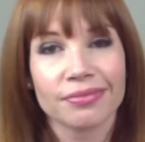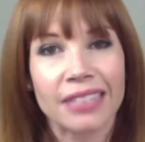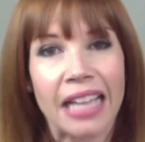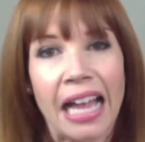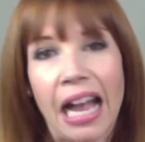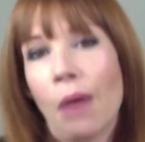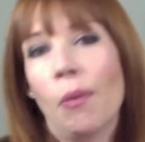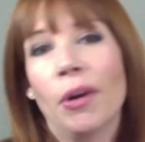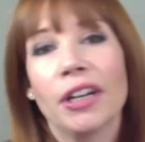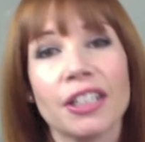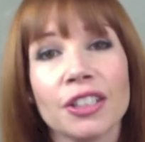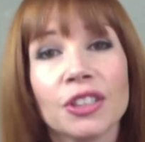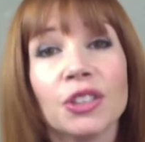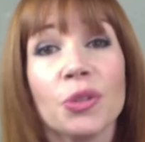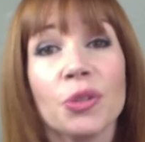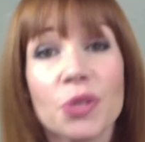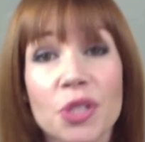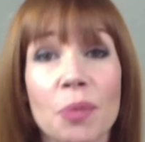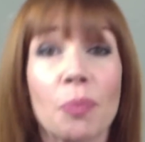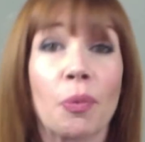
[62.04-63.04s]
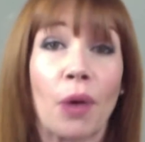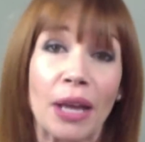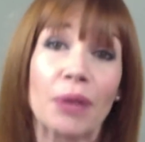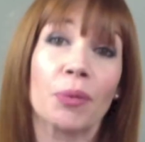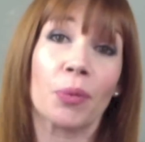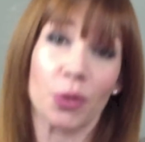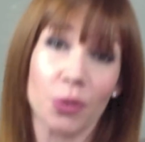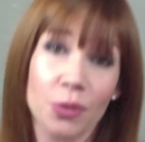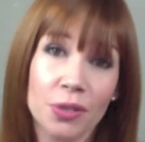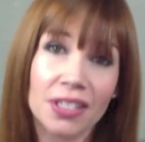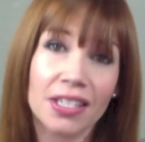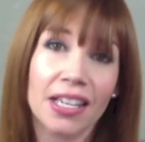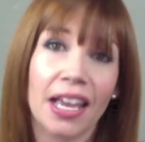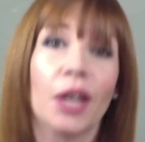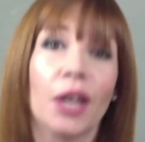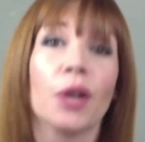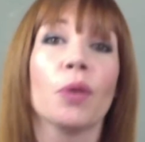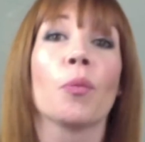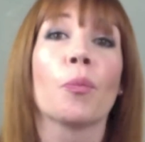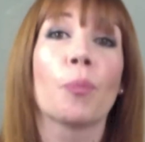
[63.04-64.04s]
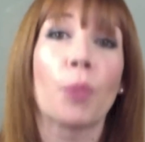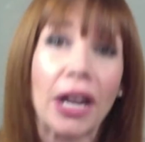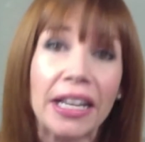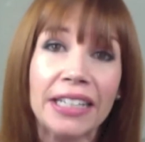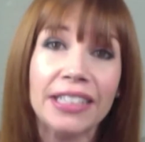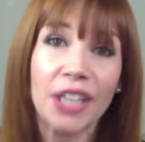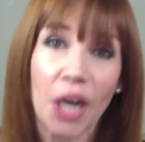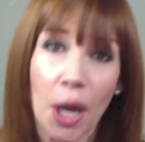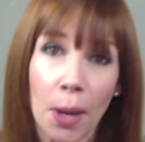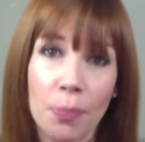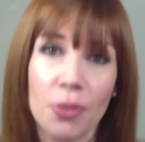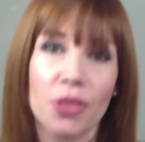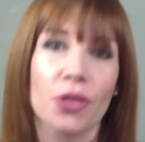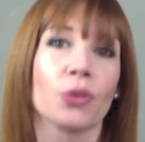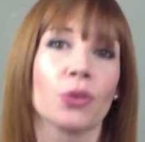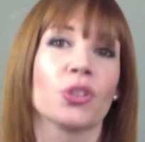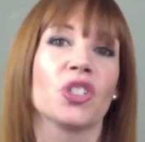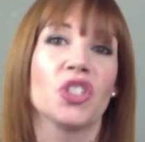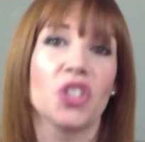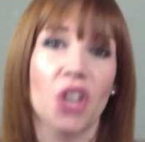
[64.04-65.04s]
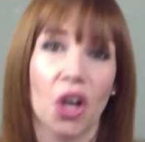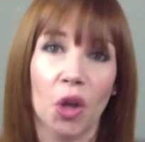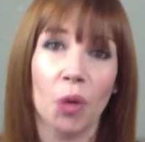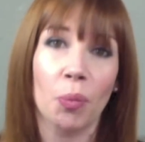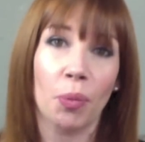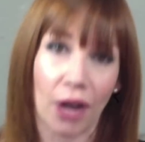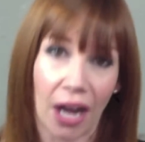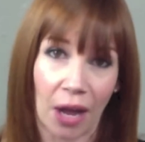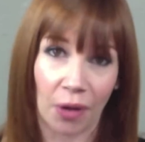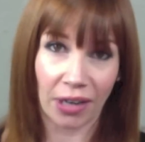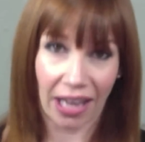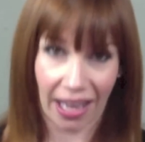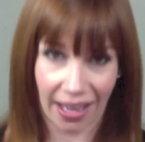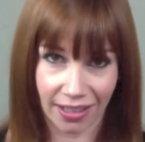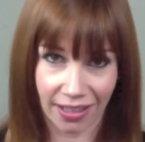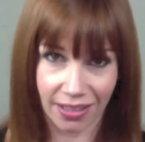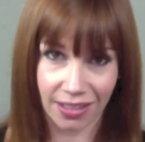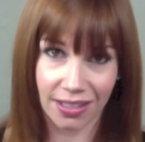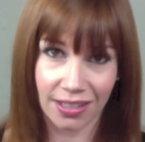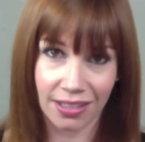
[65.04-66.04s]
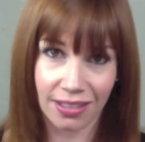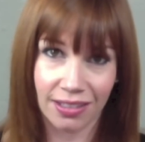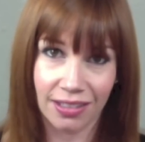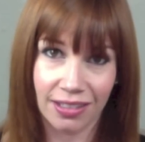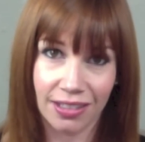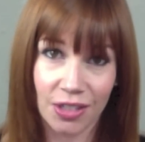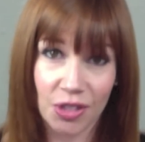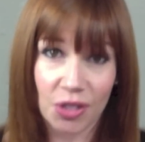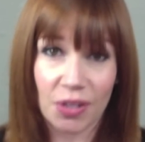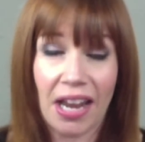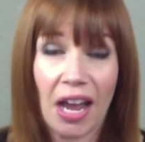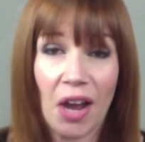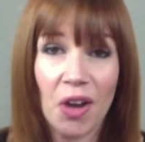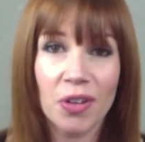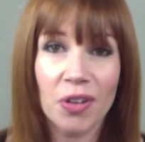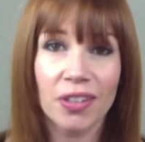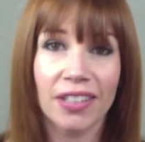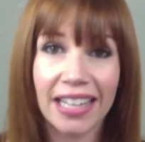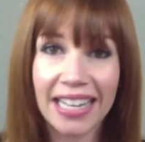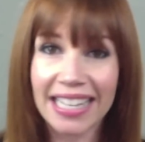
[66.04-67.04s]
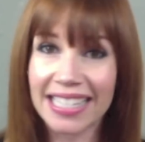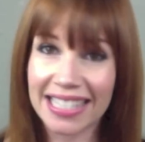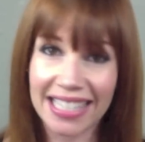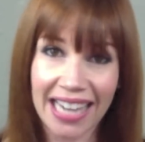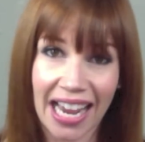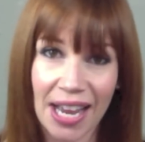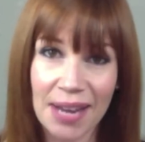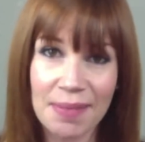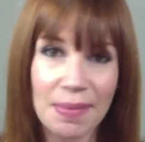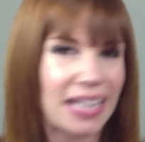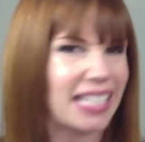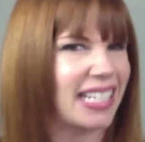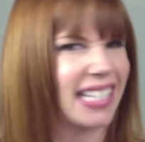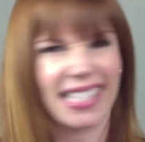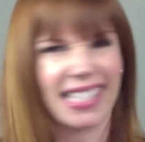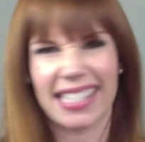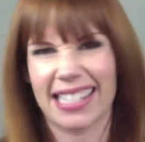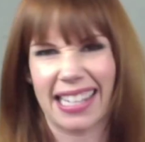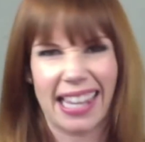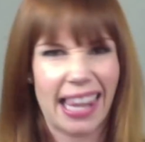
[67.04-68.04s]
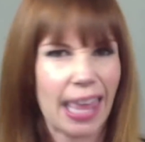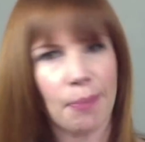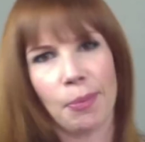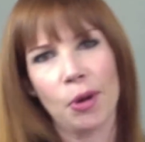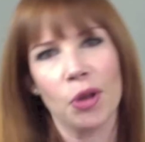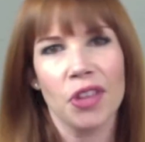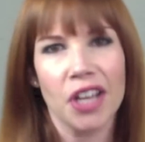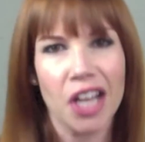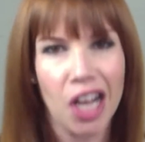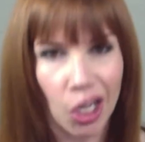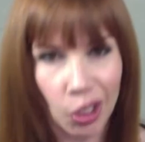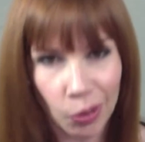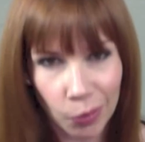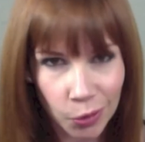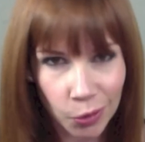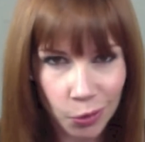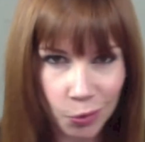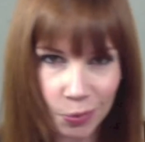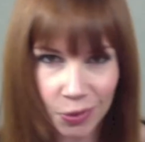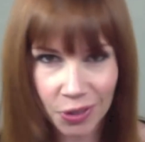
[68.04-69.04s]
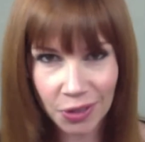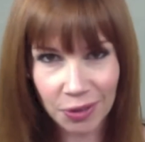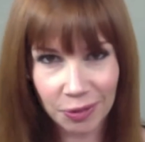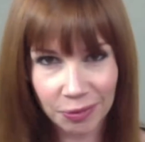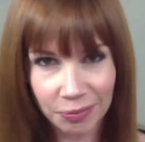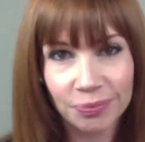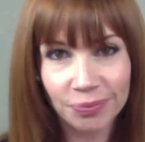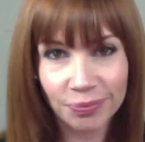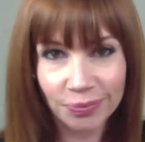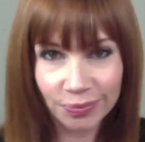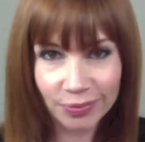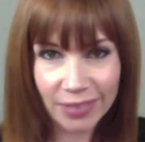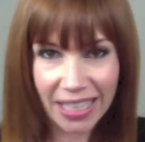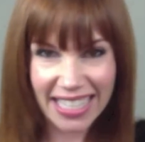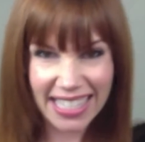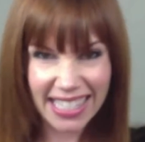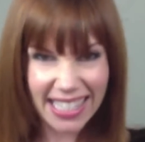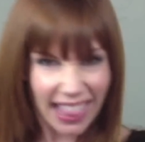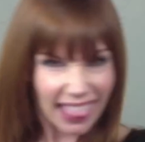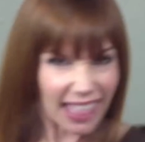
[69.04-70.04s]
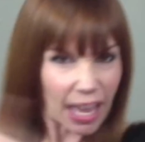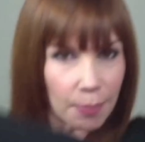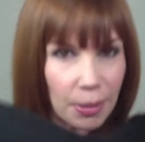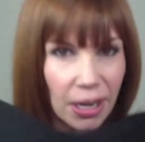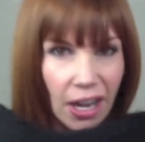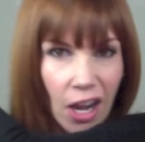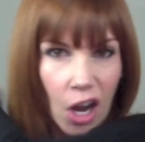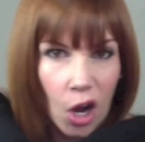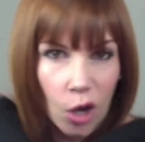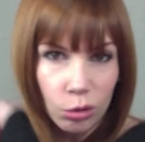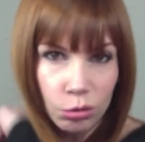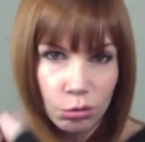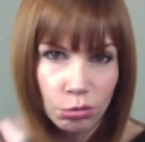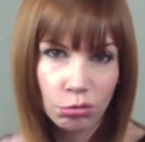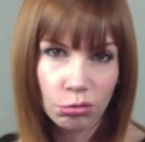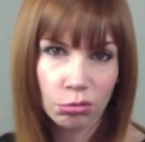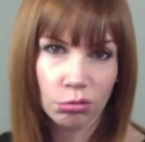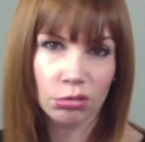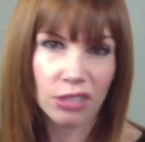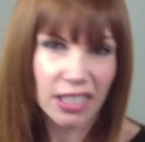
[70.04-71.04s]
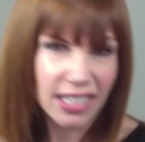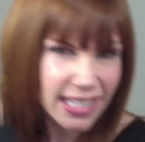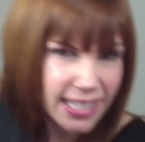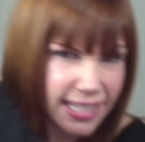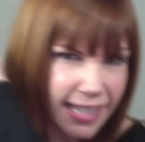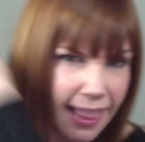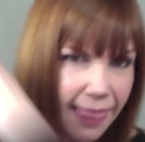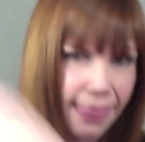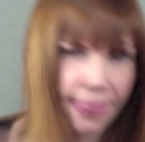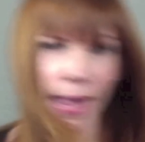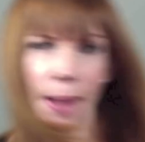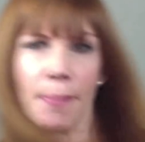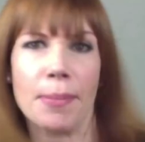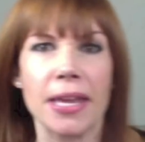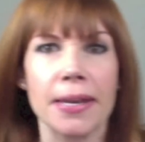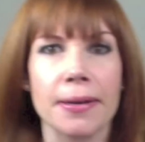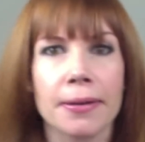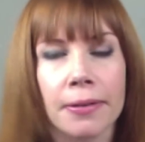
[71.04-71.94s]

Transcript: I wanted to lose the bright roots and brighten up those dull brown ends. So now it's time to slap on the color oops. Slap it on, slap it.